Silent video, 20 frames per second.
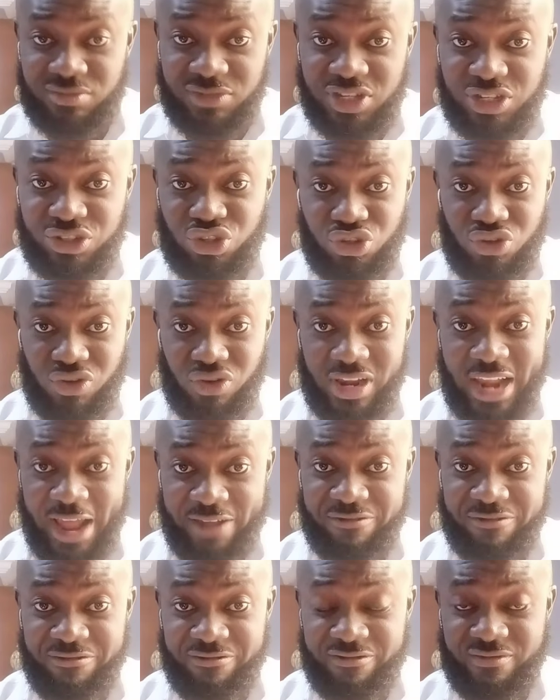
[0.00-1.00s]
into your
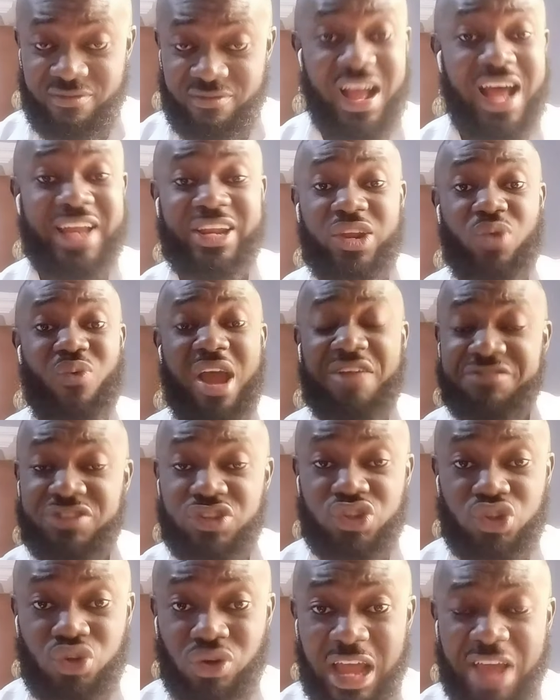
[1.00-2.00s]
life and a wife
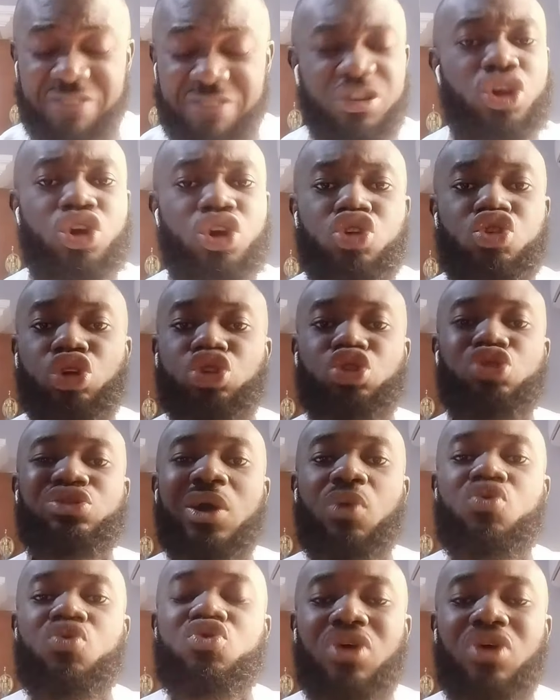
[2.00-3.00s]
into your life, your
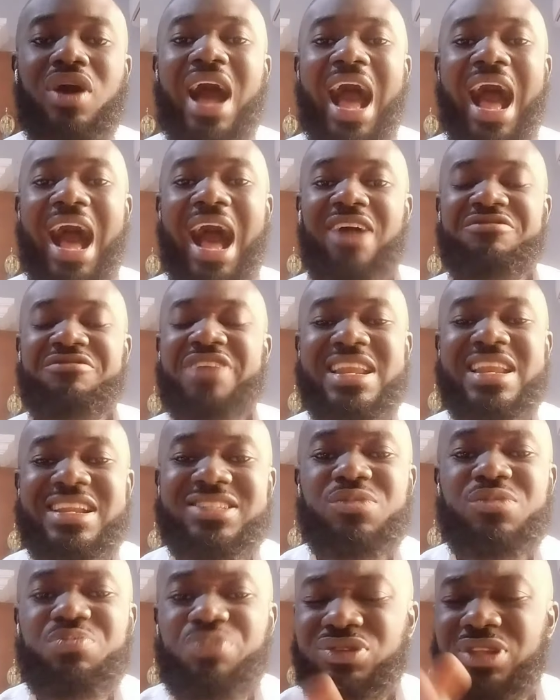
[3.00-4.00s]
children will not have
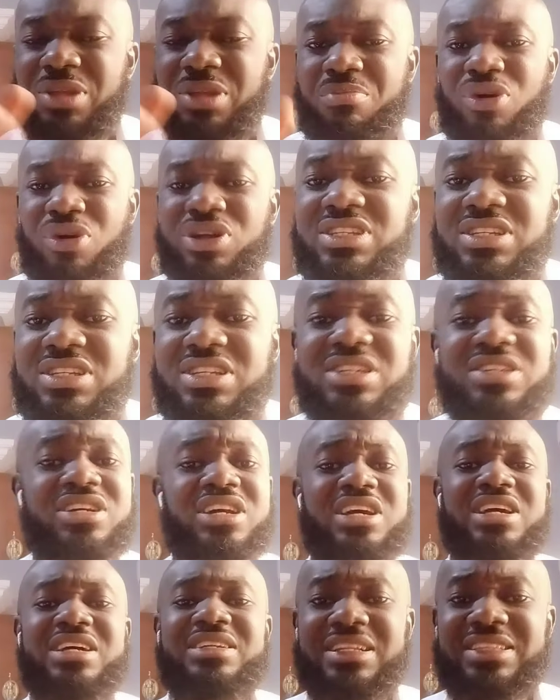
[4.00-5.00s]
anything, both the money,
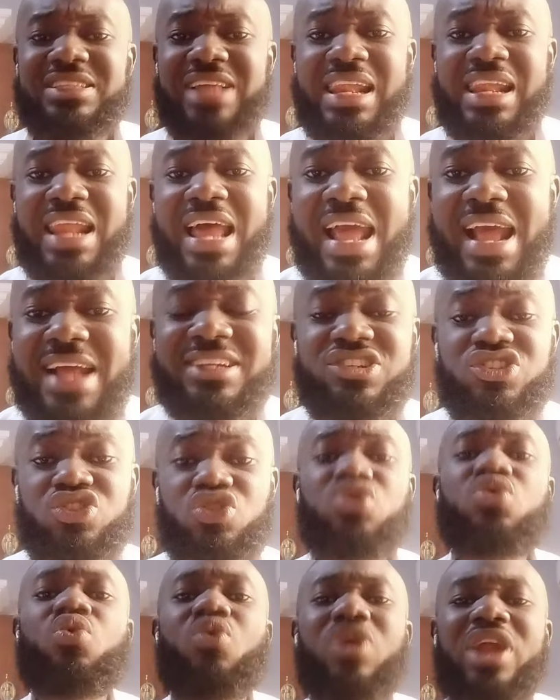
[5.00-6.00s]
the talent, the
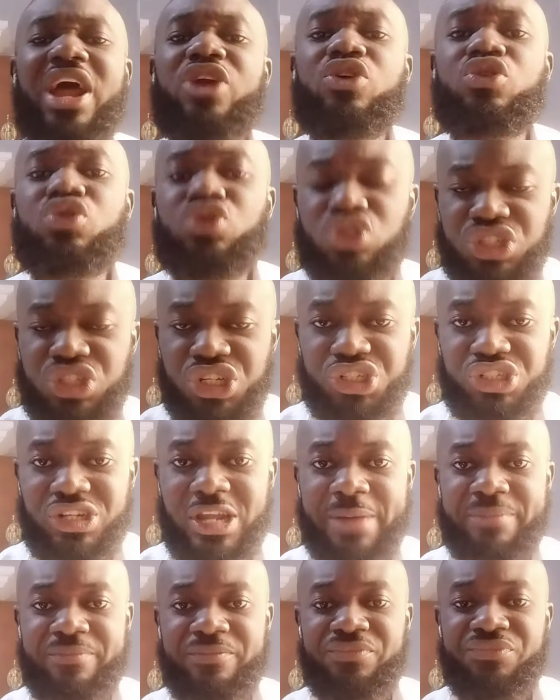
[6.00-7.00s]
school. What are you going to teach
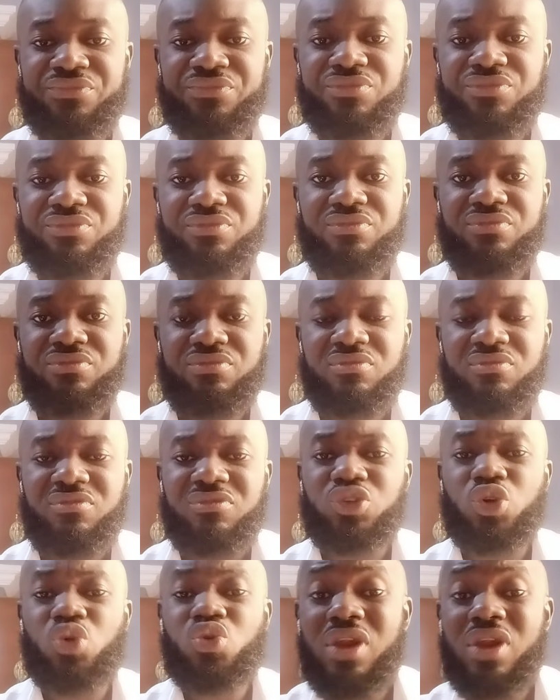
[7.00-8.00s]
them?
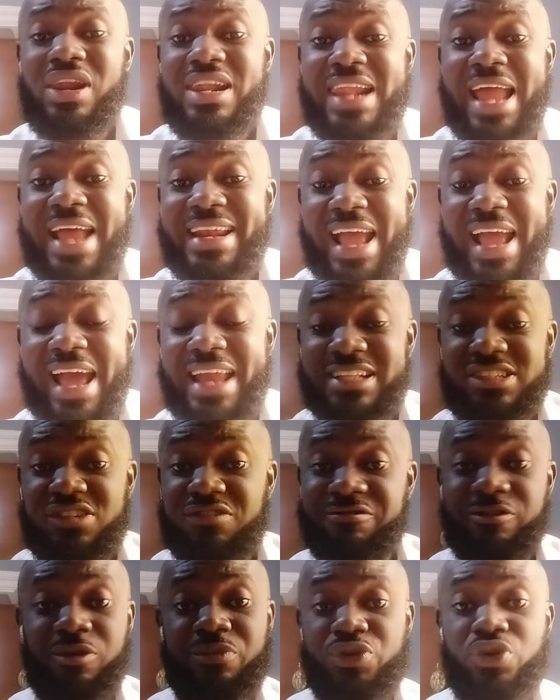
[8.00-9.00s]
They will not learn anything
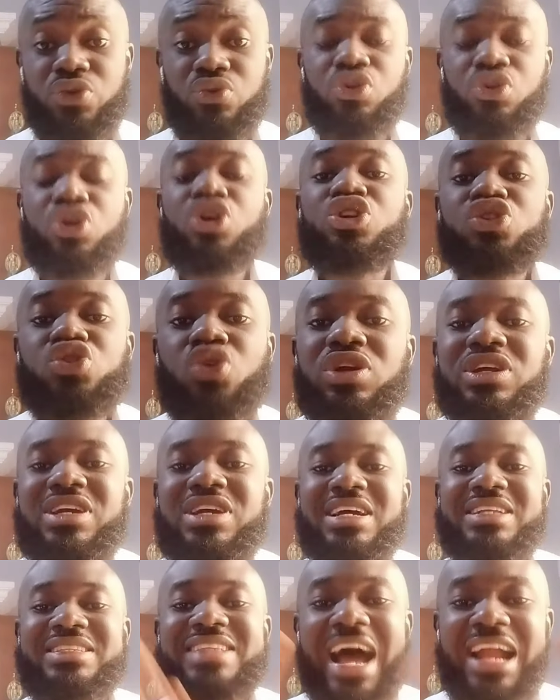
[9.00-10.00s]
from you.
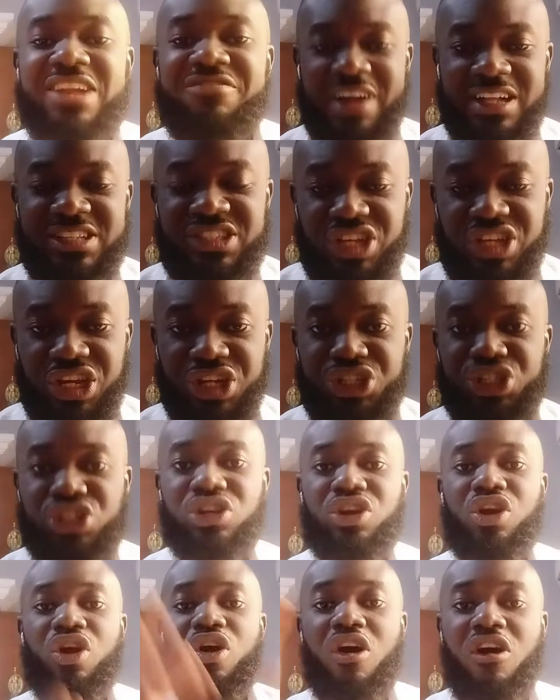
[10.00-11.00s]
So the advantage
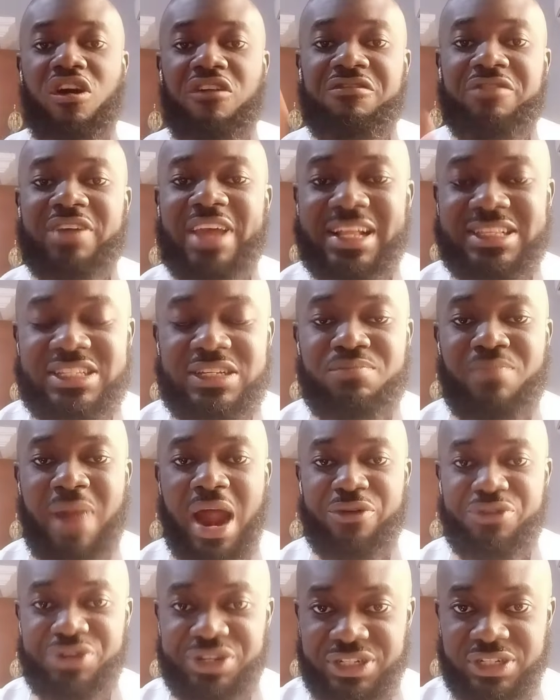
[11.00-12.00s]
of getting
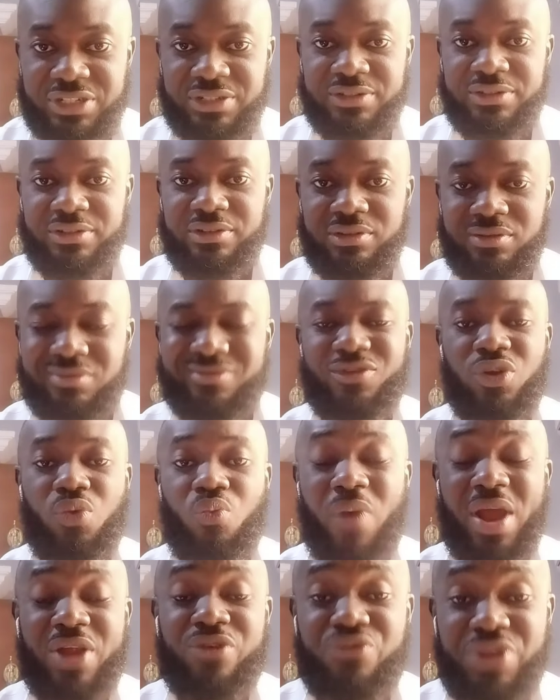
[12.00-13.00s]
married
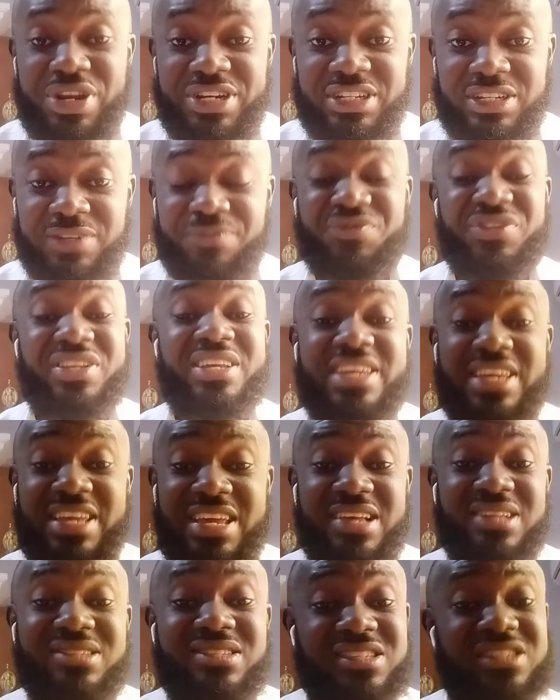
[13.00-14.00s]
when ready
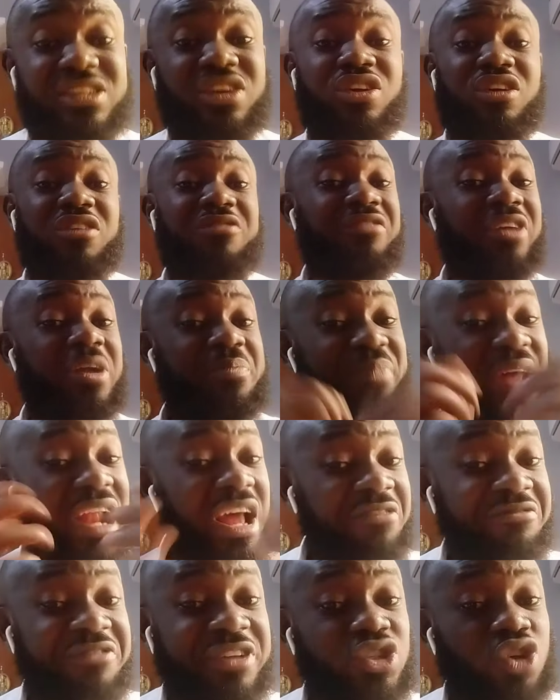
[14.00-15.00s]
is for the
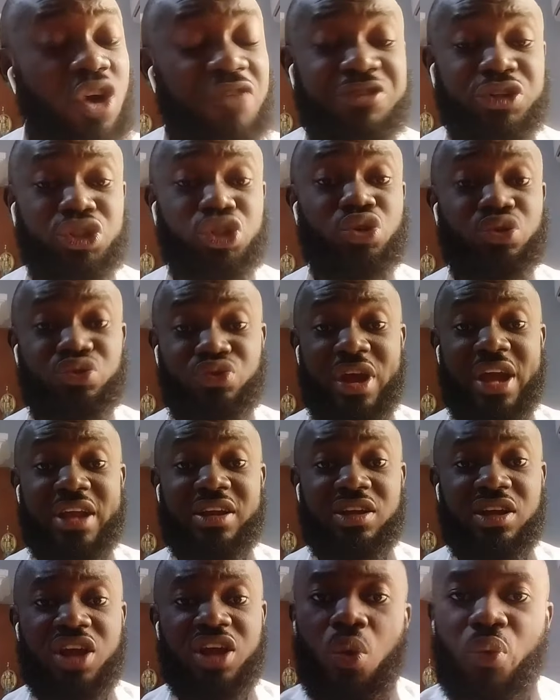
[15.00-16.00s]
benefit of your
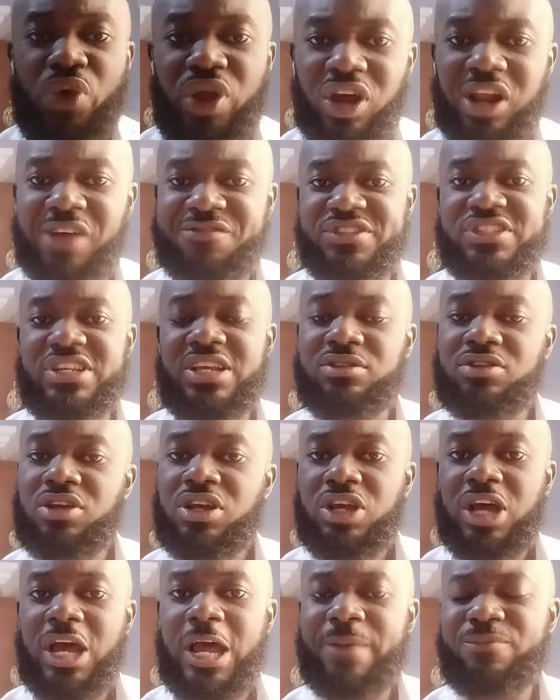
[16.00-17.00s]
children. We all have seen
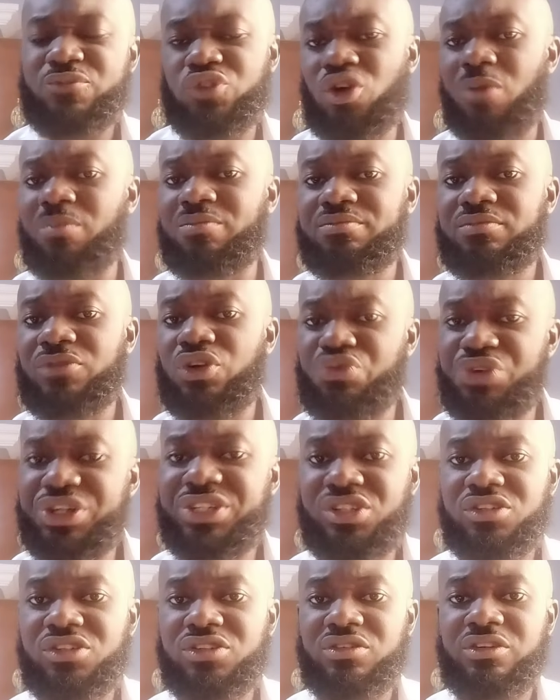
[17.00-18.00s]
some
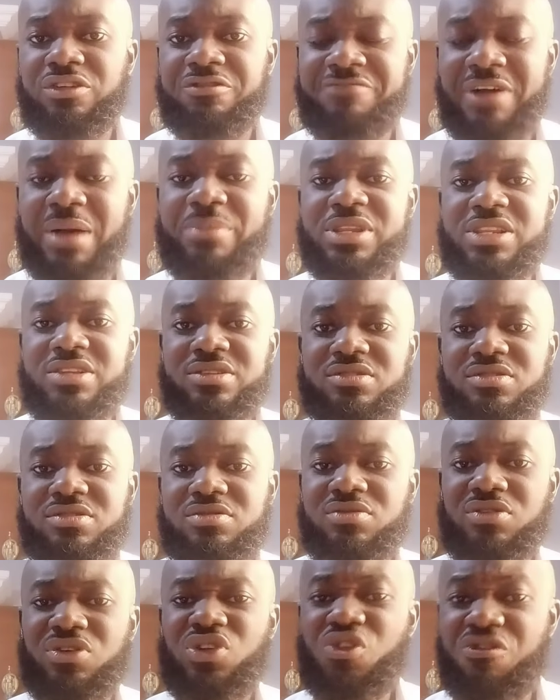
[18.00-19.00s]
rich
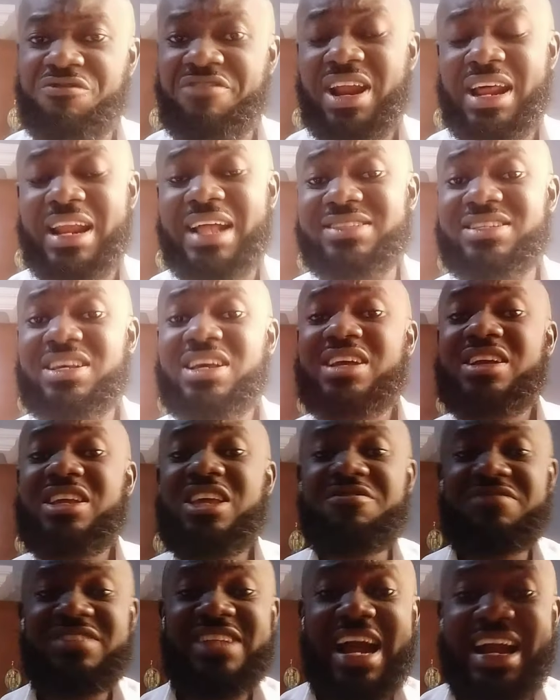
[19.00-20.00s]
families. You find out that
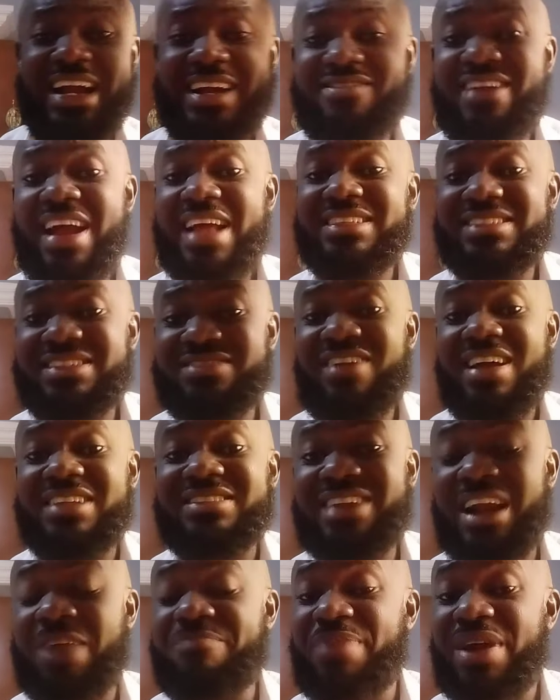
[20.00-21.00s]
even their
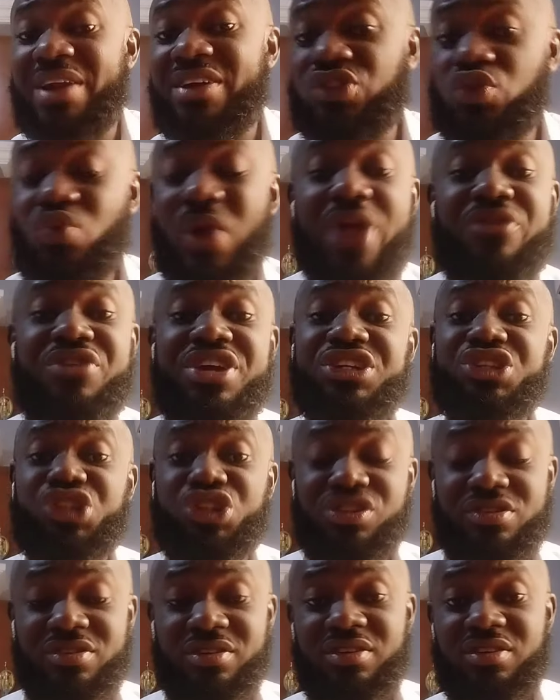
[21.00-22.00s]
great-grandparents were
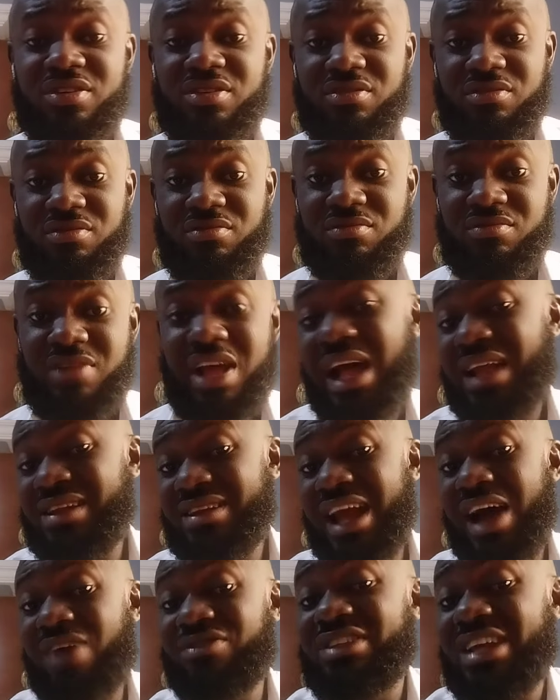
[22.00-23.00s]
rich,
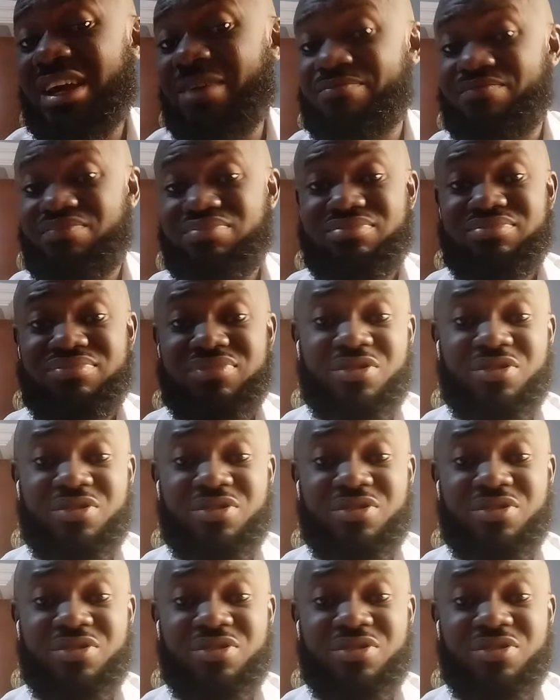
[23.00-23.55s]
and now their